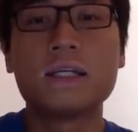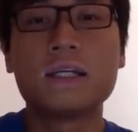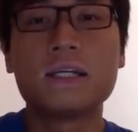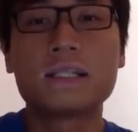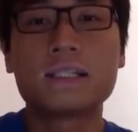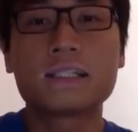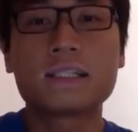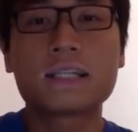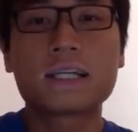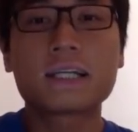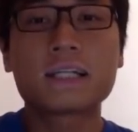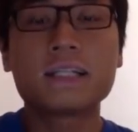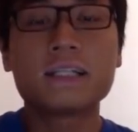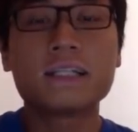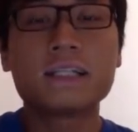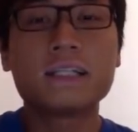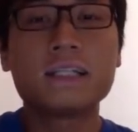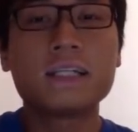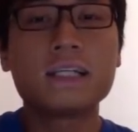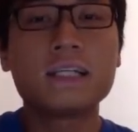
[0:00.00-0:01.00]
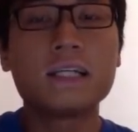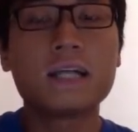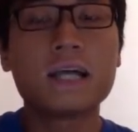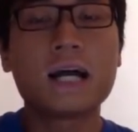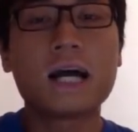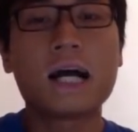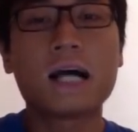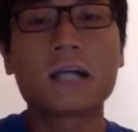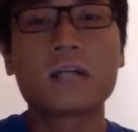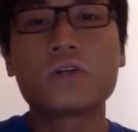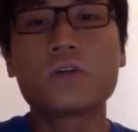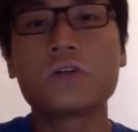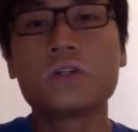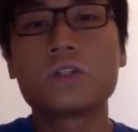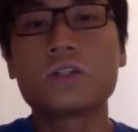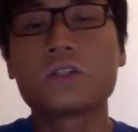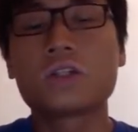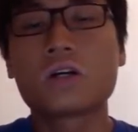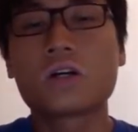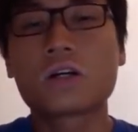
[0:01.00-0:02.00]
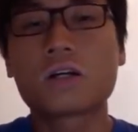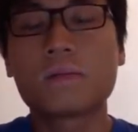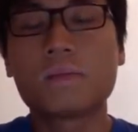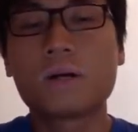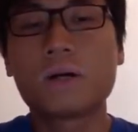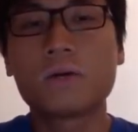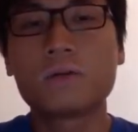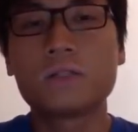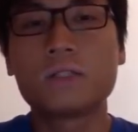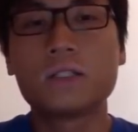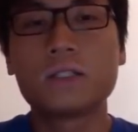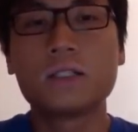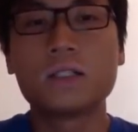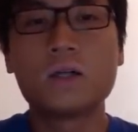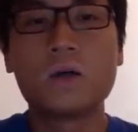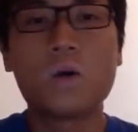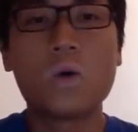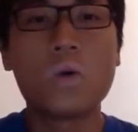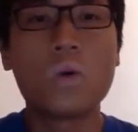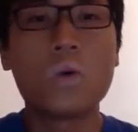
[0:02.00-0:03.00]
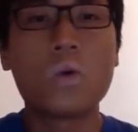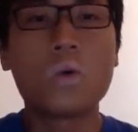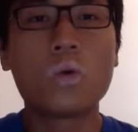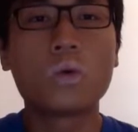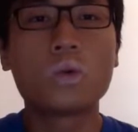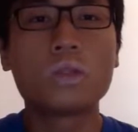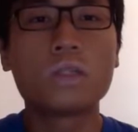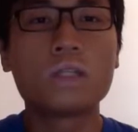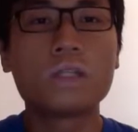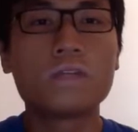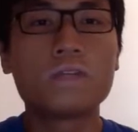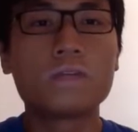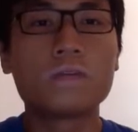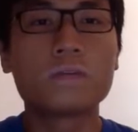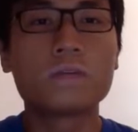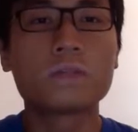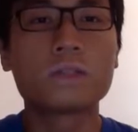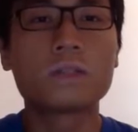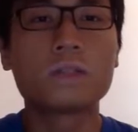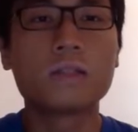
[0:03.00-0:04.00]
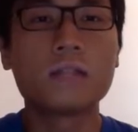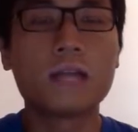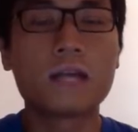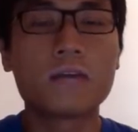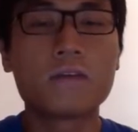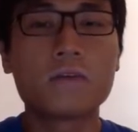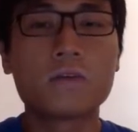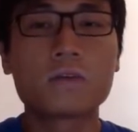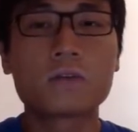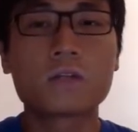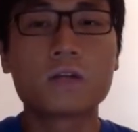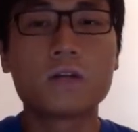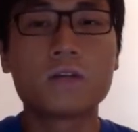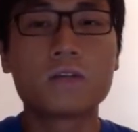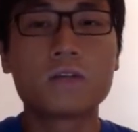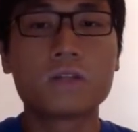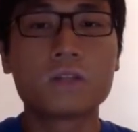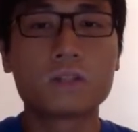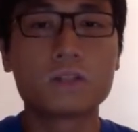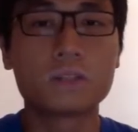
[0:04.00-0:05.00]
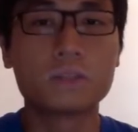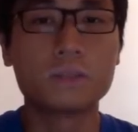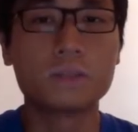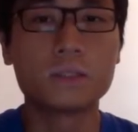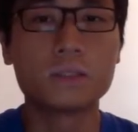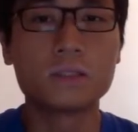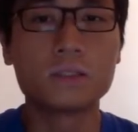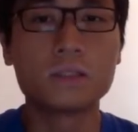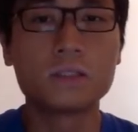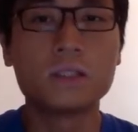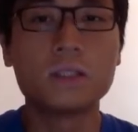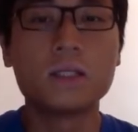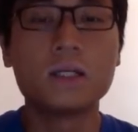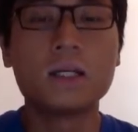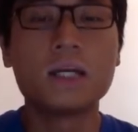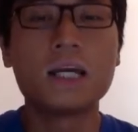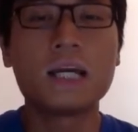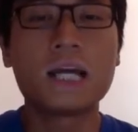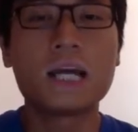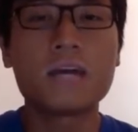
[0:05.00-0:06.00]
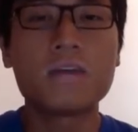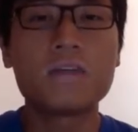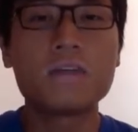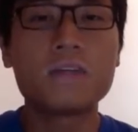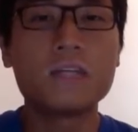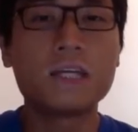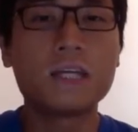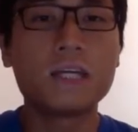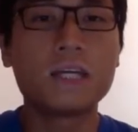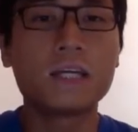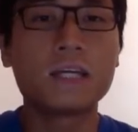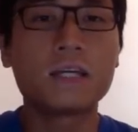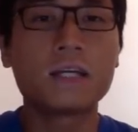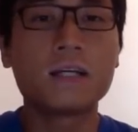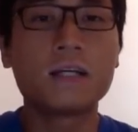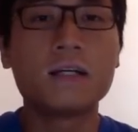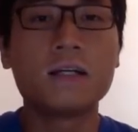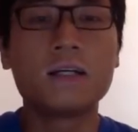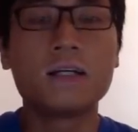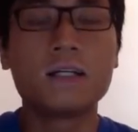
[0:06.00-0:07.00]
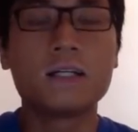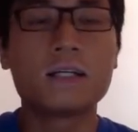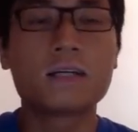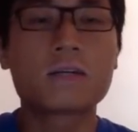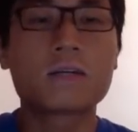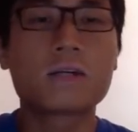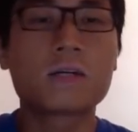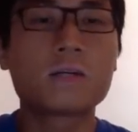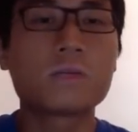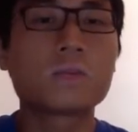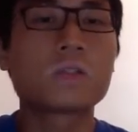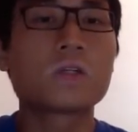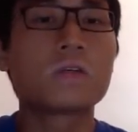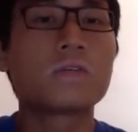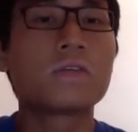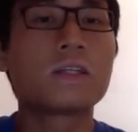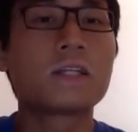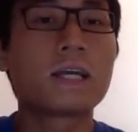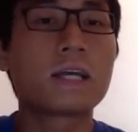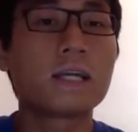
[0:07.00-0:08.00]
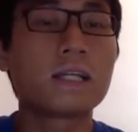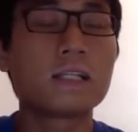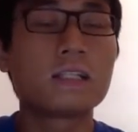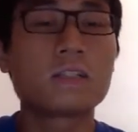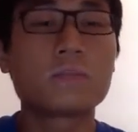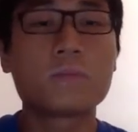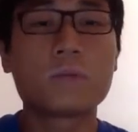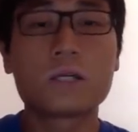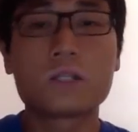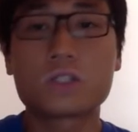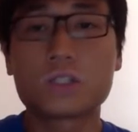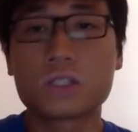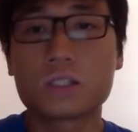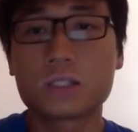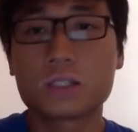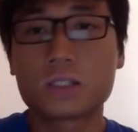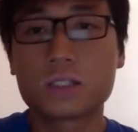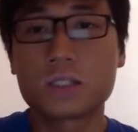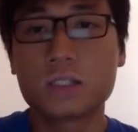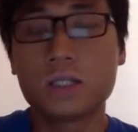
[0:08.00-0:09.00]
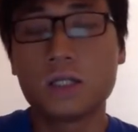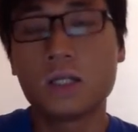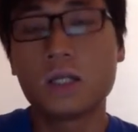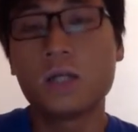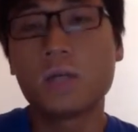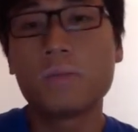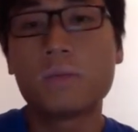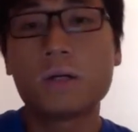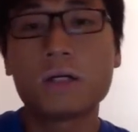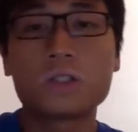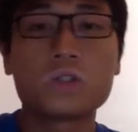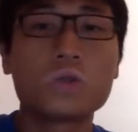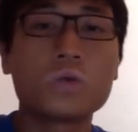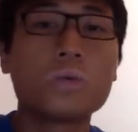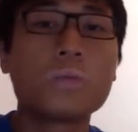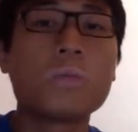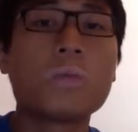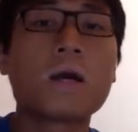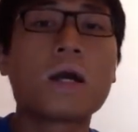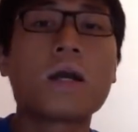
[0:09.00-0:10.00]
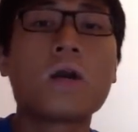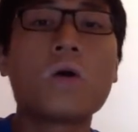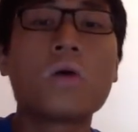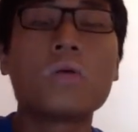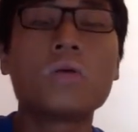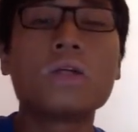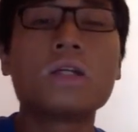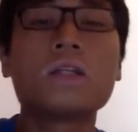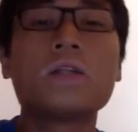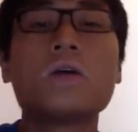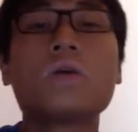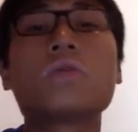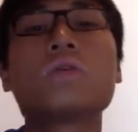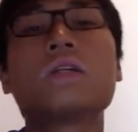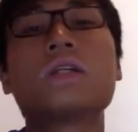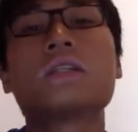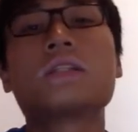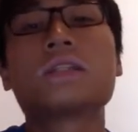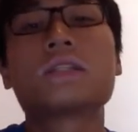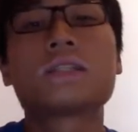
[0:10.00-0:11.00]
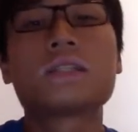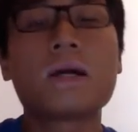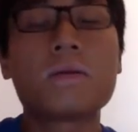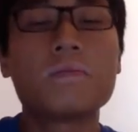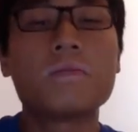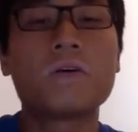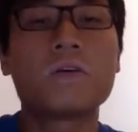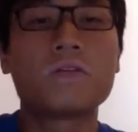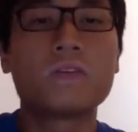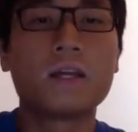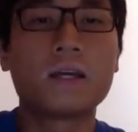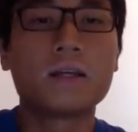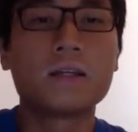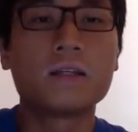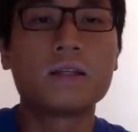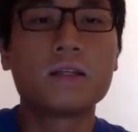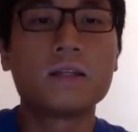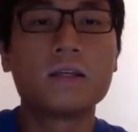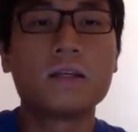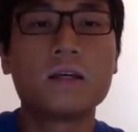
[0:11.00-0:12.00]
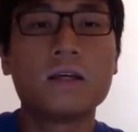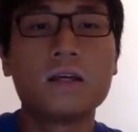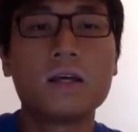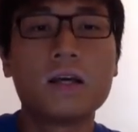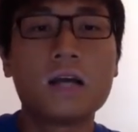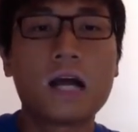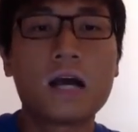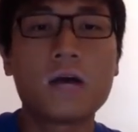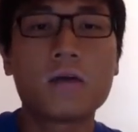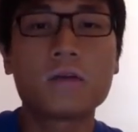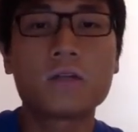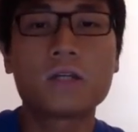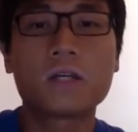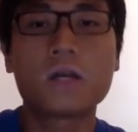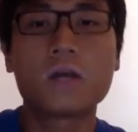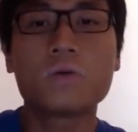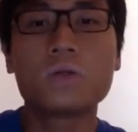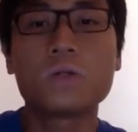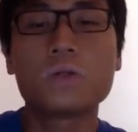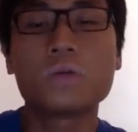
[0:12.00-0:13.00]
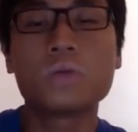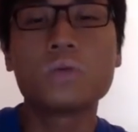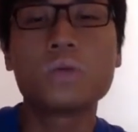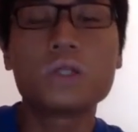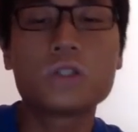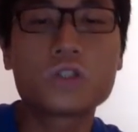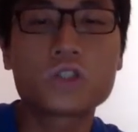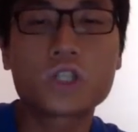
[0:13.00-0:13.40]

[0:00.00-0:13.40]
Secondly, I'm going to talk about the all different levels of tournament. Every year, there are tons of the tennis matches, but you might only notice some of them. I will tell you which